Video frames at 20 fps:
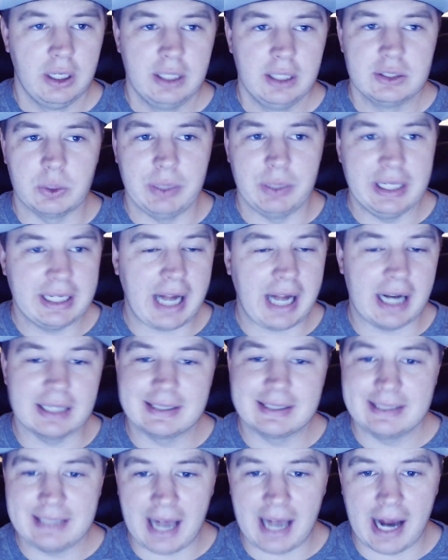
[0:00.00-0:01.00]
So he got a
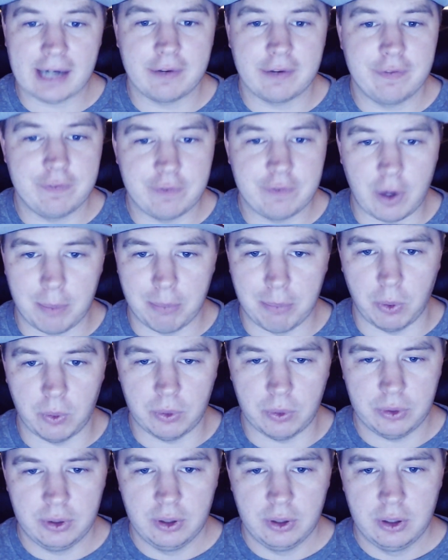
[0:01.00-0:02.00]
sack fumble